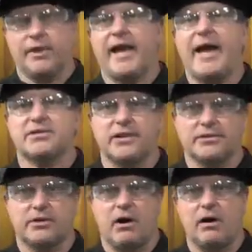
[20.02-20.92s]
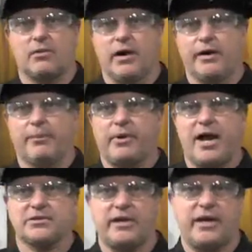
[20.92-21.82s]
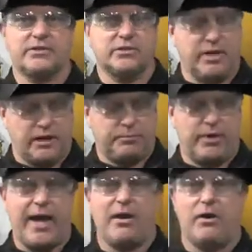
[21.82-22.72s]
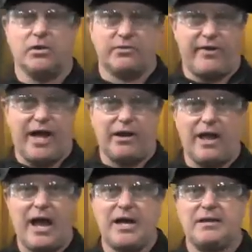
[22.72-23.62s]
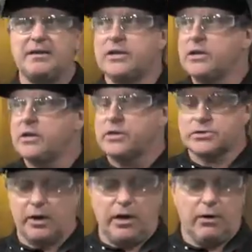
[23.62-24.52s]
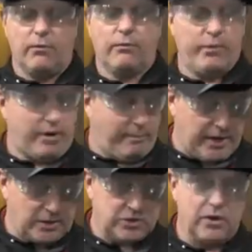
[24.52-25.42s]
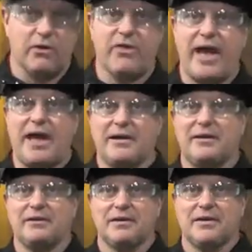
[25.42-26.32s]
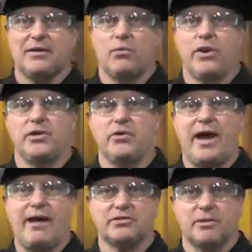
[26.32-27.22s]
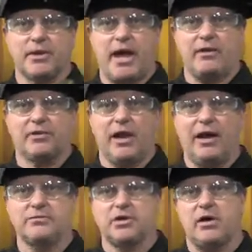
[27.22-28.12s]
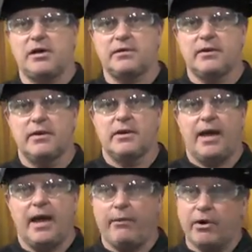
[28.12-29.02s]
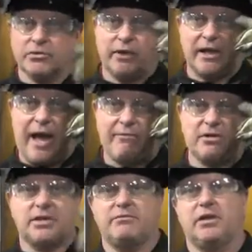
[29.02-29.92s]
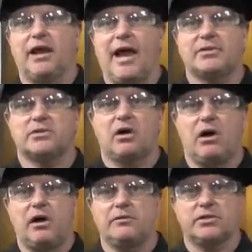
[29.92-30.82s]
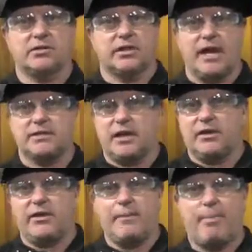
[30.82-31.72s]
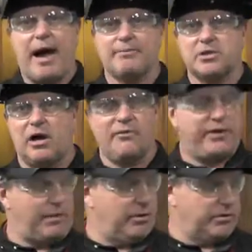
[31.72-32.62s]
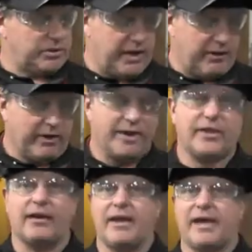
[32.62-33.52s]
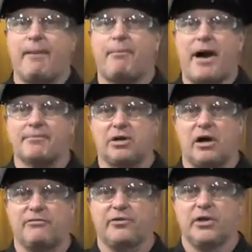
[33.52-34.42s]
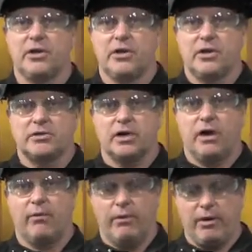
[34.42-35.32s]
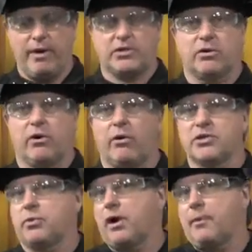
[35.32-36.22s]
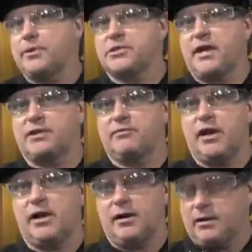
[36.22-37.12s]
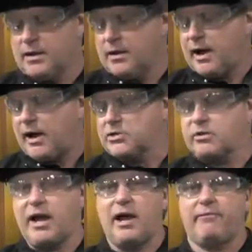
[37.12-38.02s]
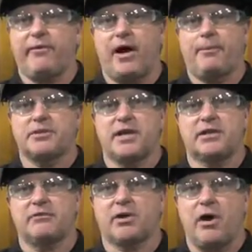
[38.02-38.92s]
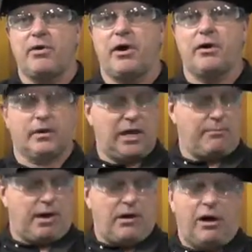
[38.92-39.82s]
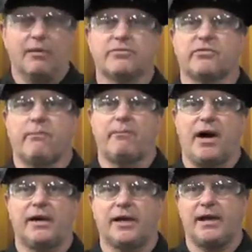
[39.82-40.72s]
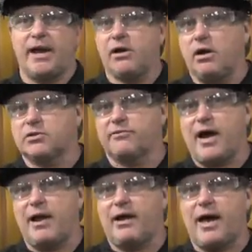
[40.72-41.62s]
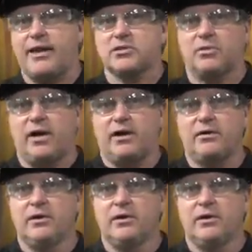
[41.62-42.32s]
Gas tungsten arc welding process does put out an ultraviolet light, so we want to make sure that we do have some kind of gloves on, and we always want to have our safety glasses on just in case anything pops off, any mill scale or anything like that pops off. So we make sure we always wear our protective gear. I also have a protective coat on to keep my arm from getting any ultraviolet light as well.